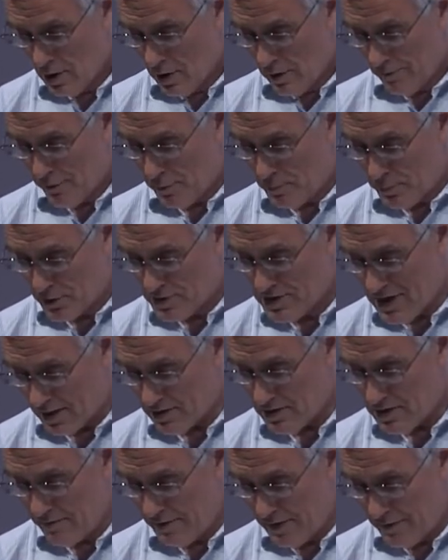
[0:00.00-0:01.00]
for
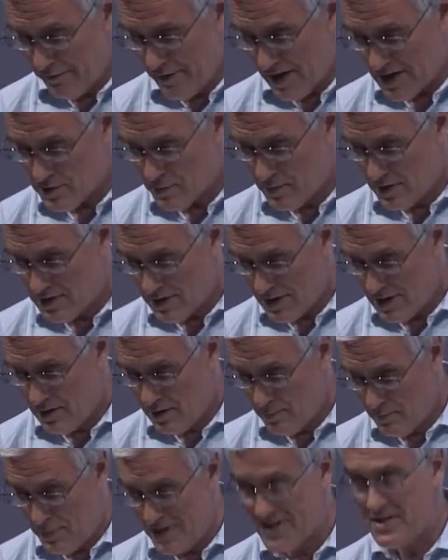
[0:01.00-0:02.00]
productive investment in the
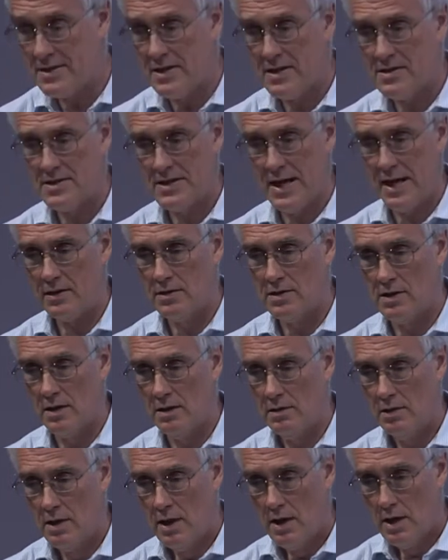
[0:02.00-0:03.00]
business sector,
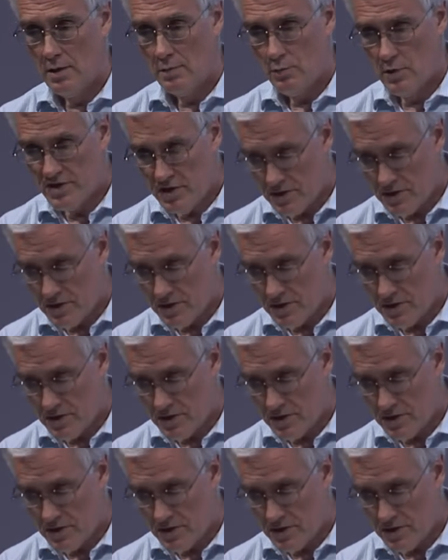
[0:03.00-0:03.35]
which